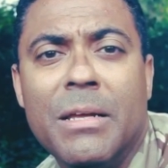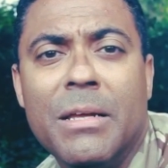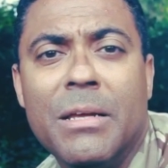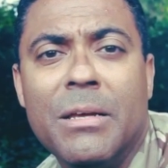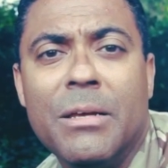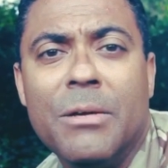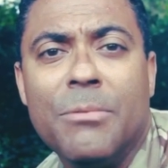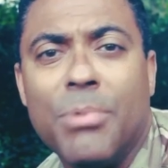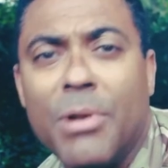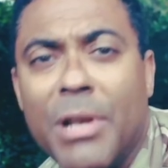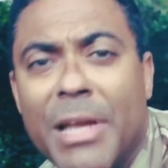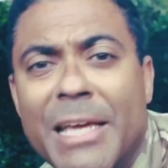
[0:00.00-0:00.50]

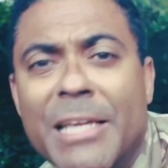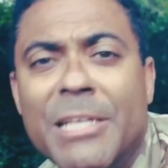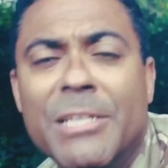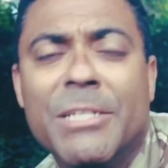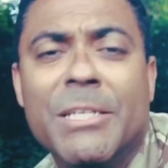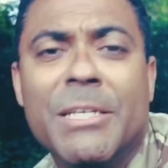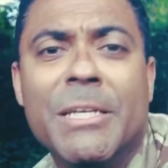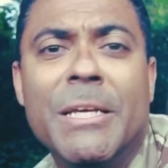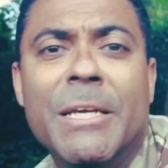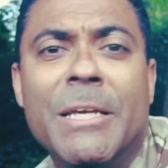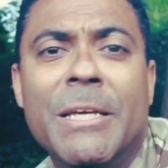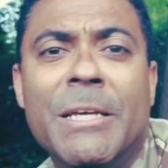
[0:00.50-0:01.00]

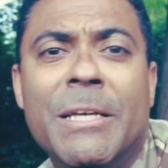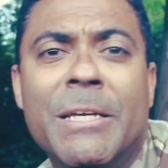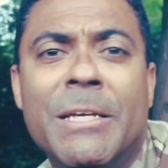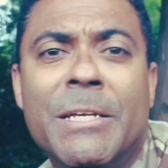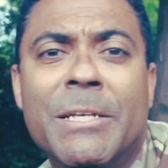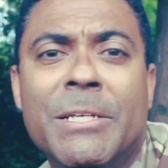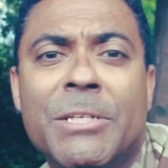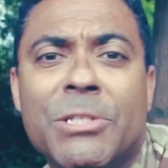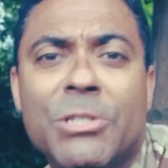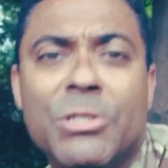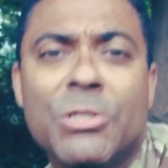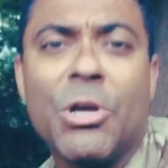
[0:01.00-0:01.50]
Please
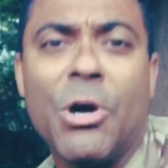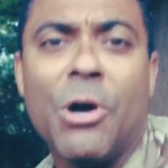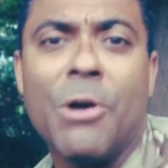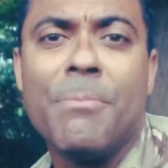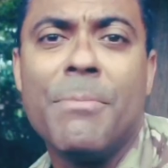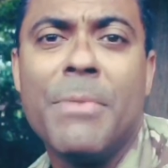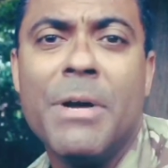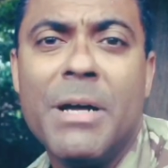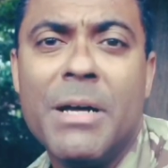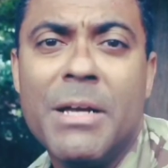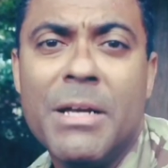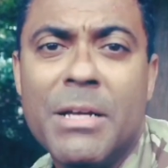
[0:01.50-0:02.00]
stop
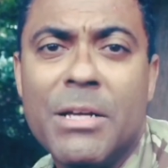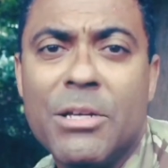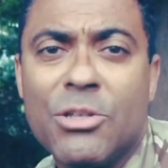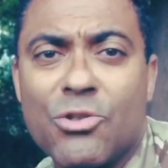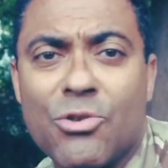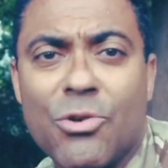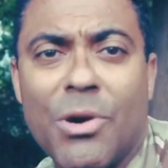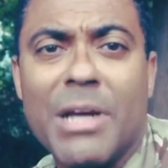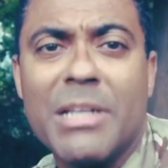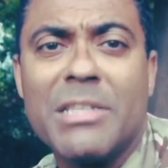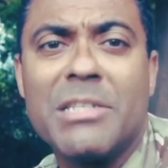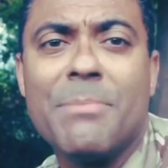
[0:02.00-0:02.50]

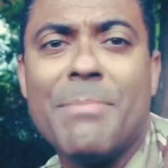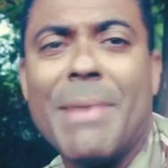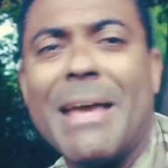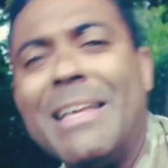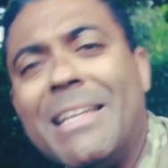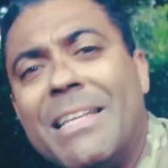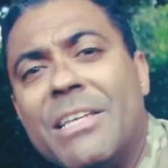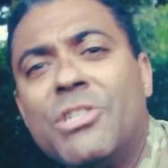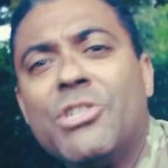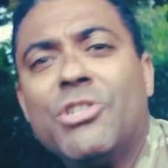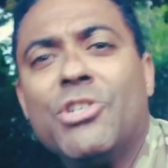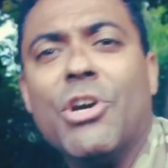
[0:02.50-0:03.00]
trying to make
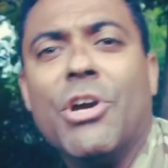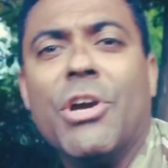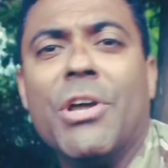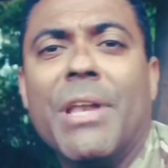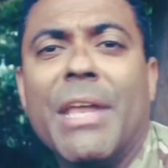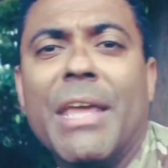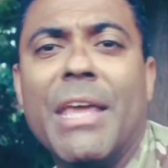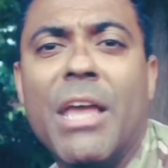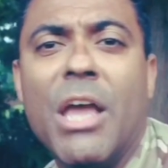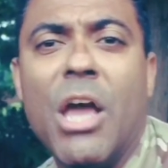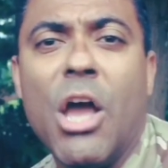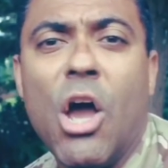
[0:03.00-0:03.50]
this
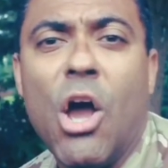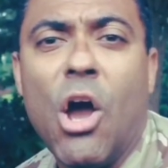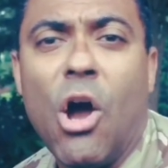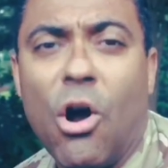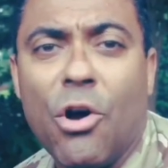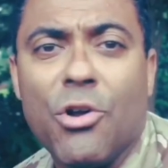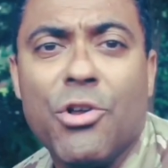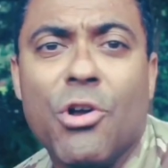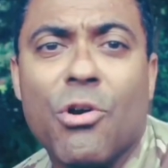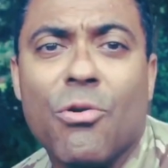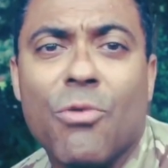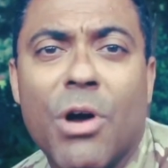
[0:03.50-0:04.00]
journey
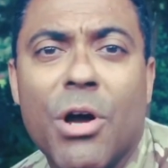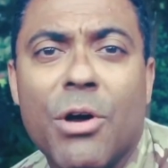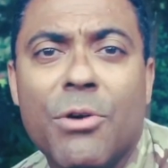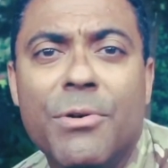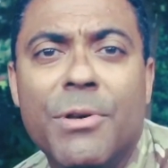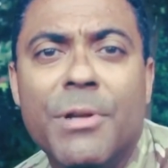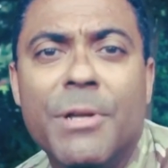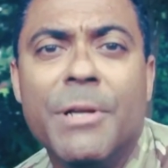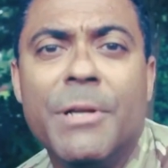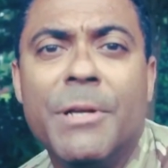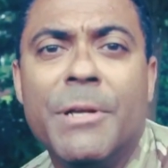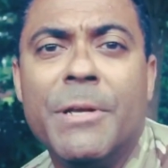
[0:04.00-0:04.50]
on your own.
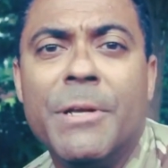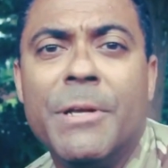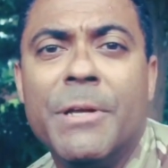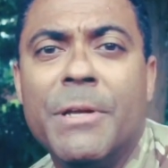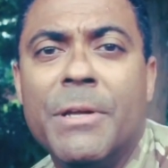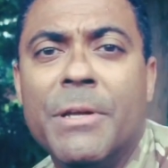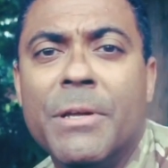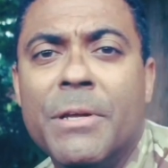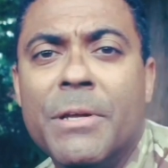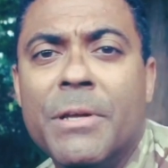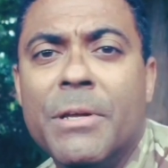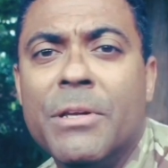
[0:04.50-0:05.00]

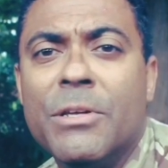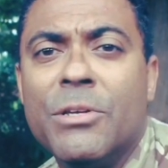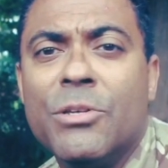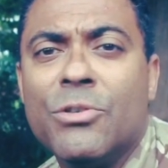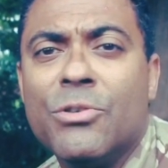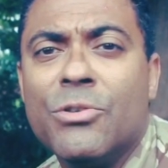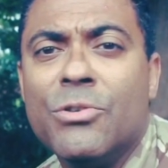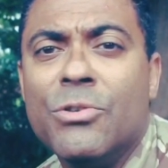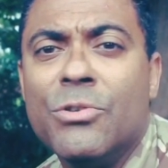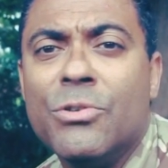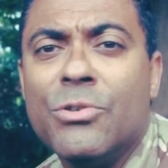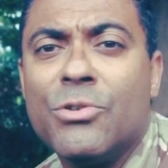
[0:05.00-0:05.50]

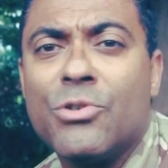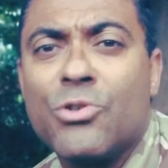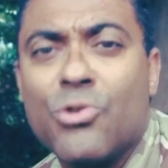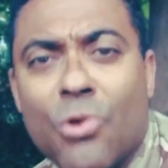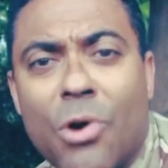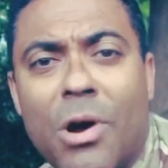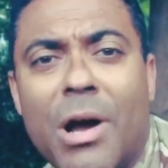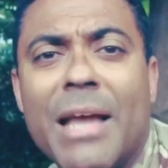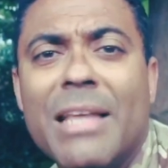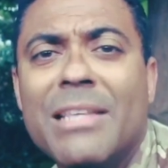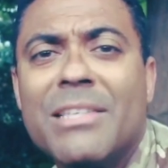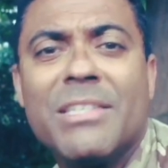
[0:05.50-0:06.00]

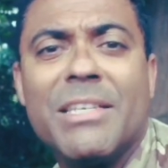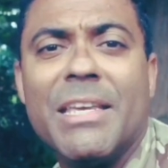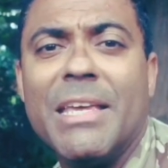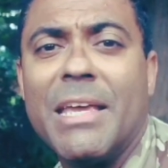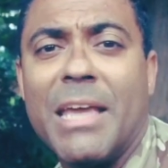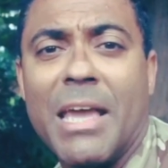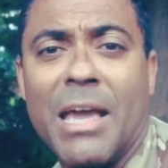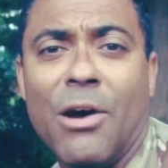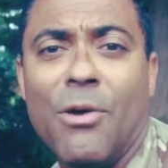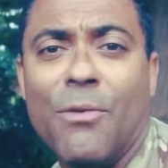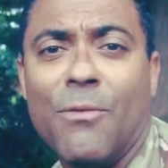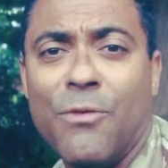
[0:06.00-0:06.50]
Try and seek
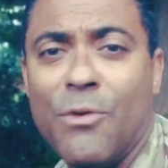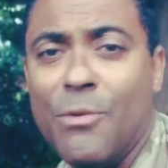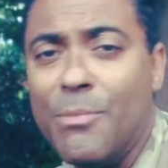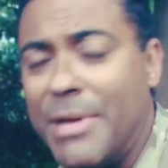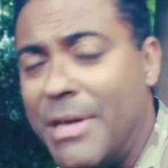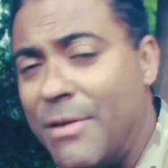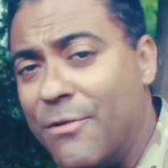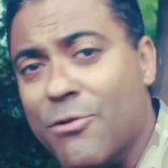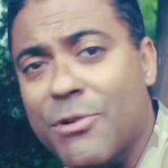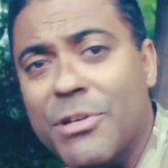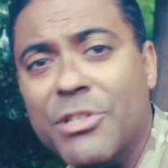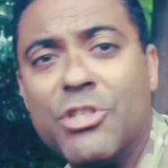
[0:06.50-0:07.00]
help from
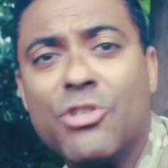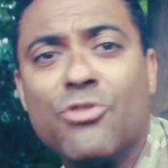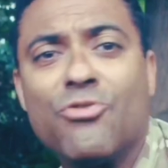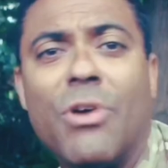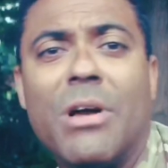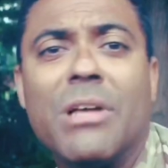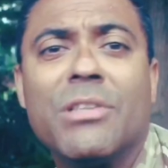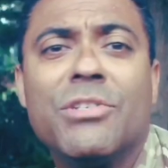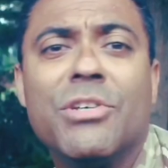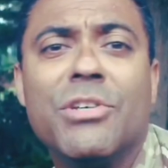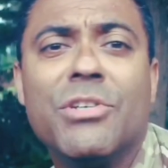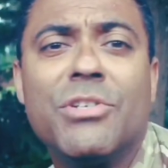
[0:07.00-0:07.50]
either
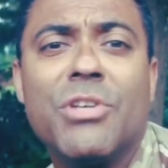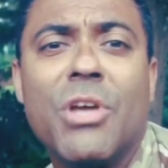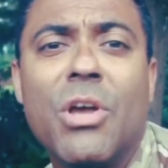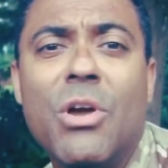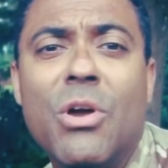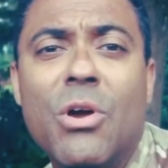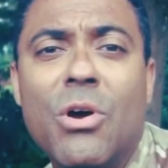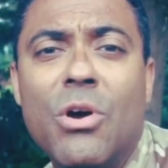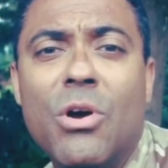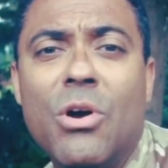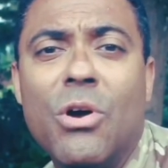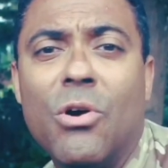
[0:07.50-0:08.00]
instructors
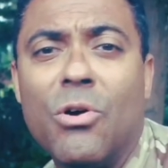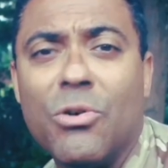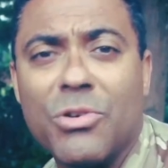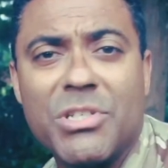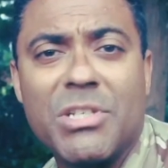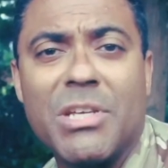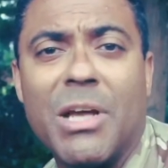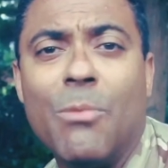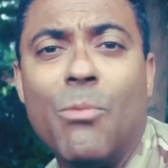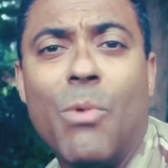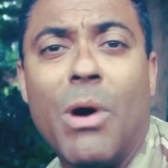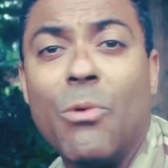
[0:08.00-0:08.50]
or
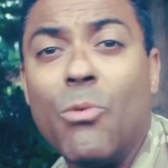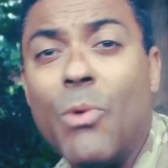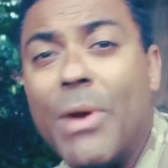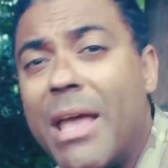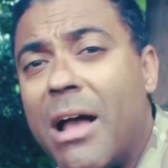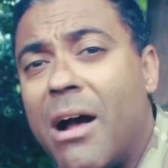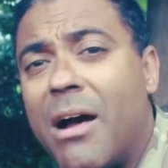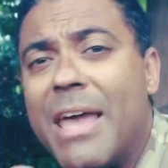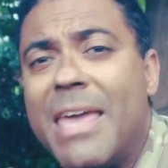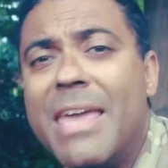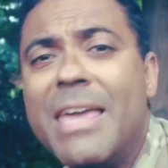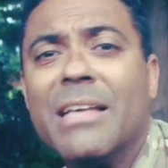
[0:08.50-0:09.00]
someone. We
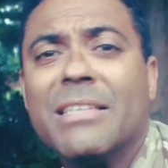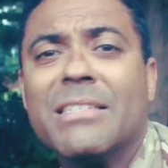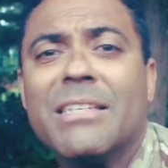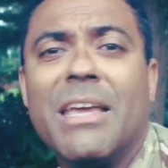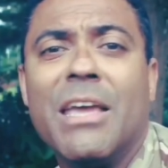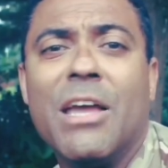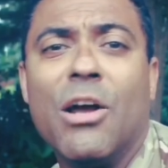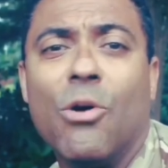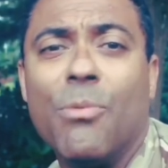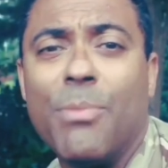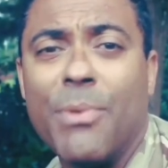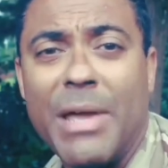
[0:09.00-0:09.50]
are here to
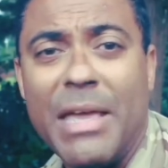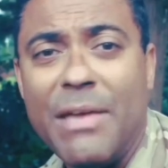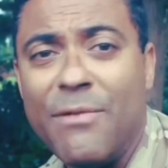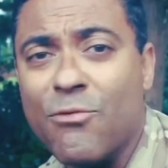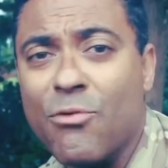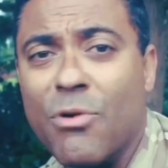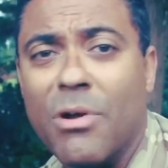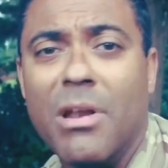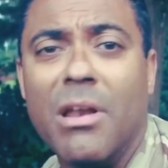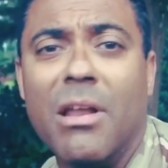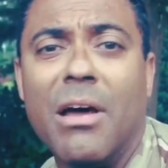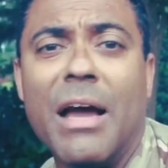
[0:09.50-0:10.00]
help,
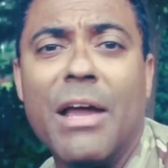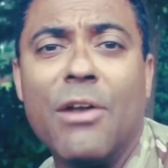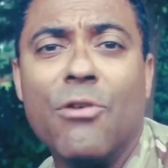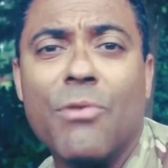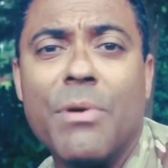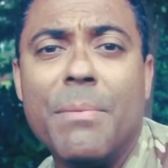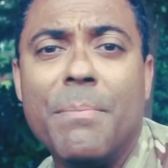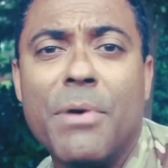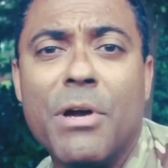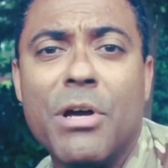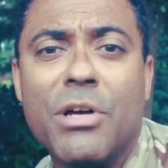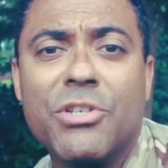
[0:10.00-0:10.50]
either online or
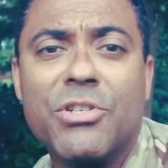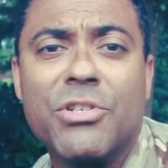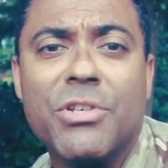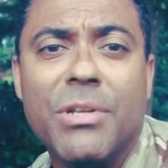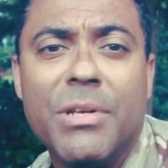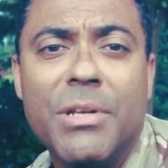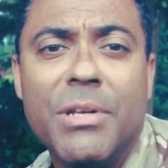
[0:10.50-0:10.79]
in person.